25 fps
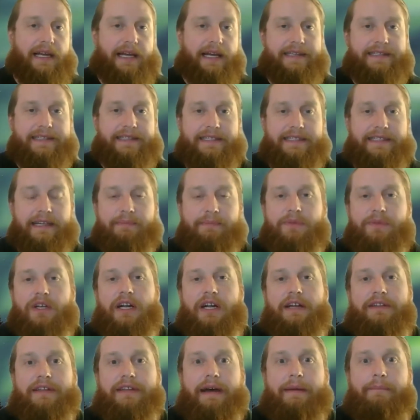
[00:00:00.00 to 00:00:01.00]
as he's up there
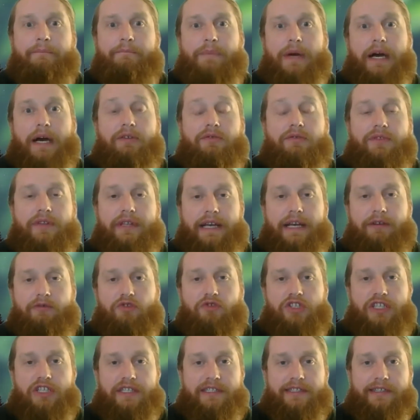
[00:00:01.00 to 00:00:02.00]
on that mountain that
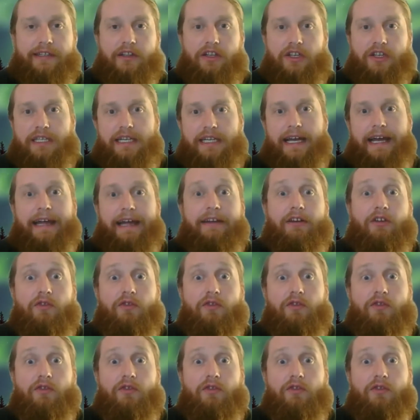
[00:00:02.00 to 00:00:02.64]
we just looked at,